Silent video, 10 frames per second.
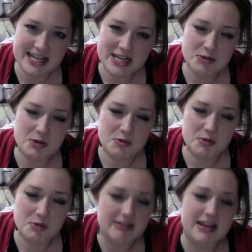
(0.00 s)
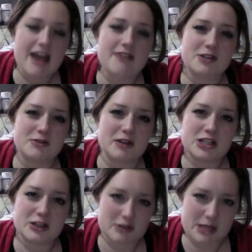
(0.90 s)
Do we really have to run each
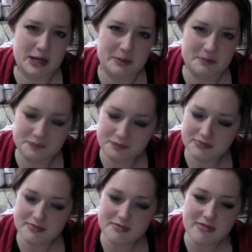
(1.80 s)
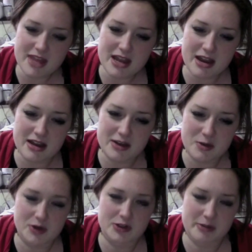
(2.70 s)
other down uh, in
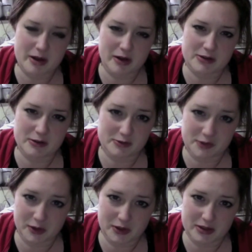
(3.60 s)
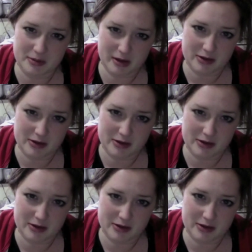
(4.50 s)
order to make ourselves feel good about